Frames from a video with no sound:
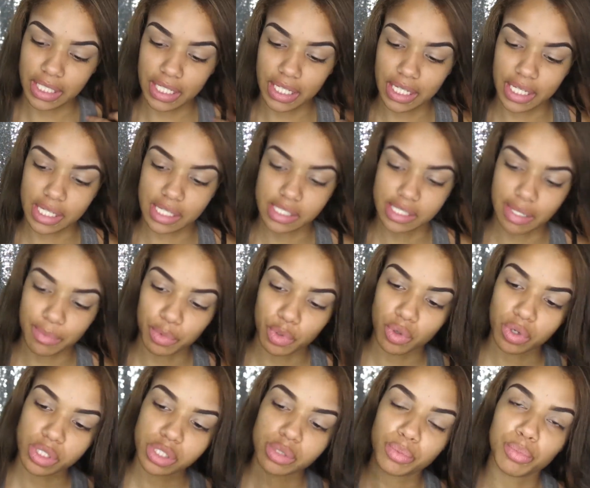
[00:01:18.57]
yes, I'm
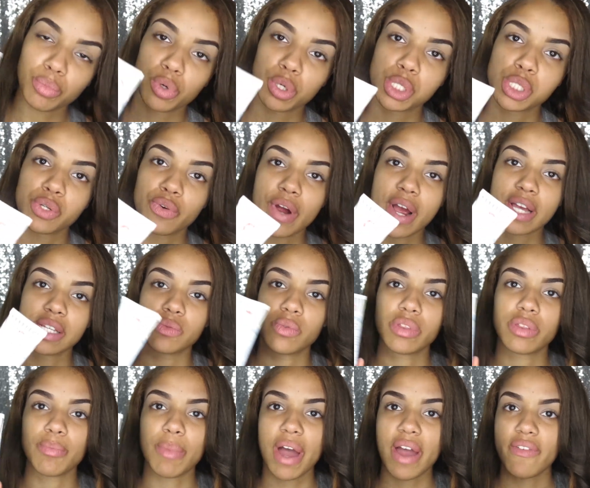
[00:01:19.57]
going to moisturize
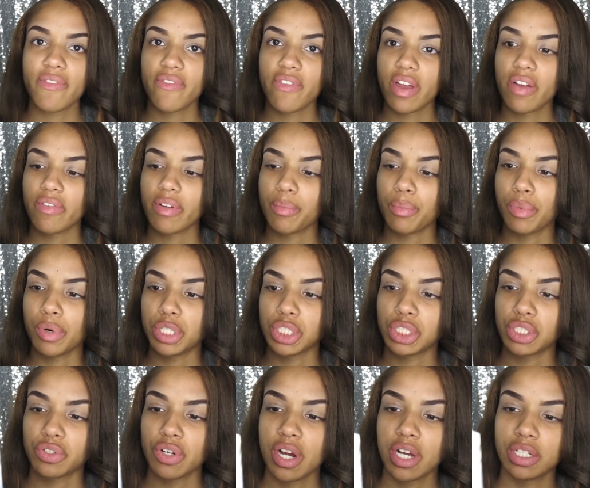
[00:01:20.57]
with my favorite
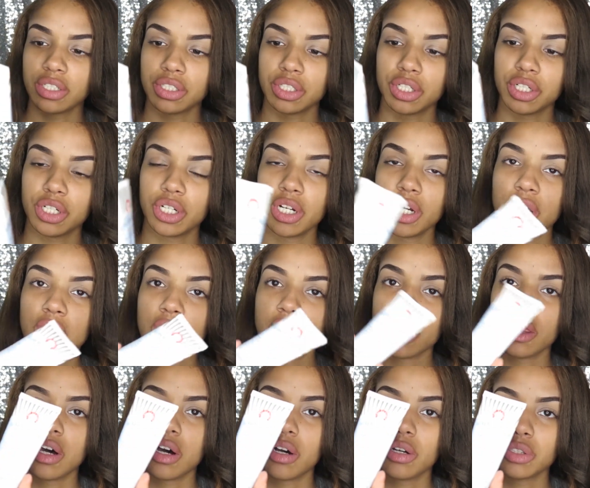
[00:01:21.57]
moisturizer,
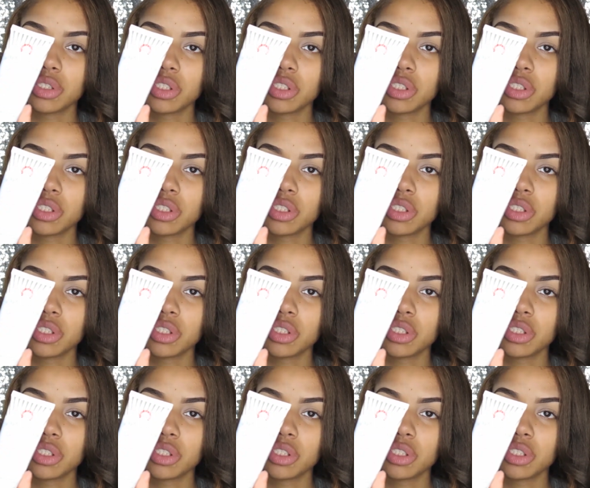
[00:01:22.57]
the